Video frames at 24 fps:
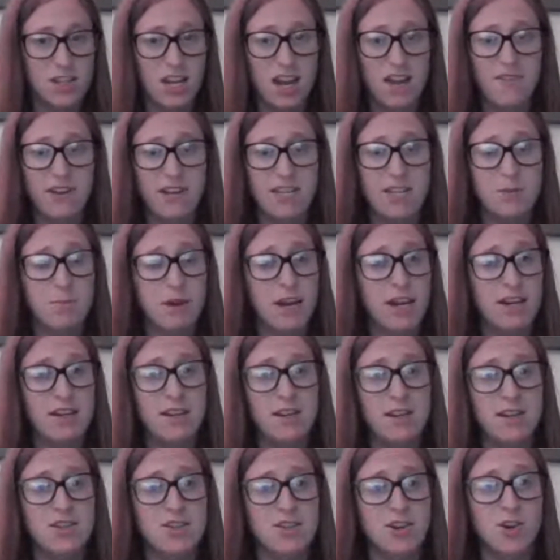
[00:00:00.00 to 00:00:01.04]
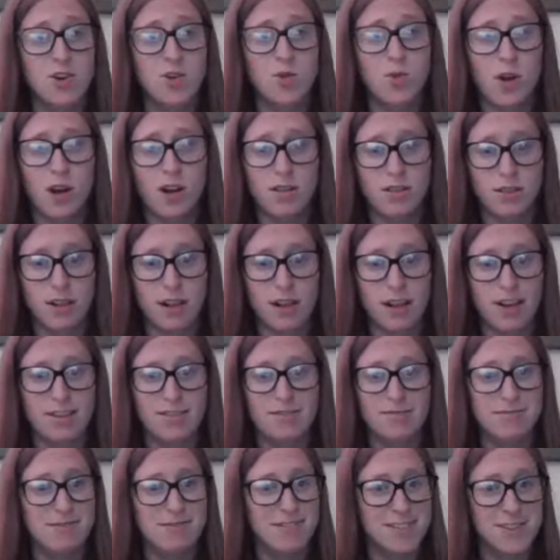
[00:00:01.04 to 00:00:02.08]
I've explained it so well,
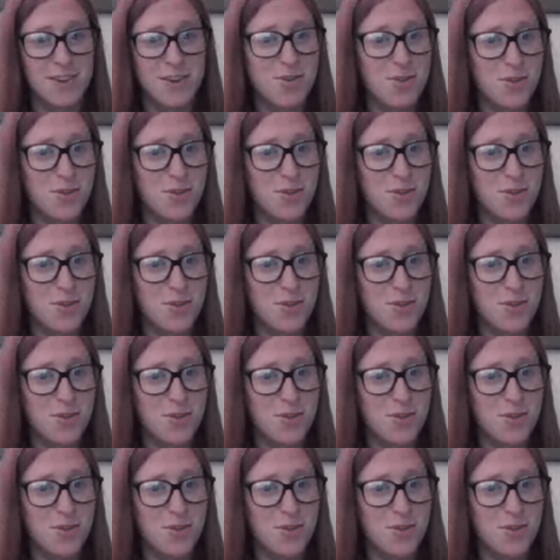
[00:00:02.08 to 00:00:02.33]
Claire. There's no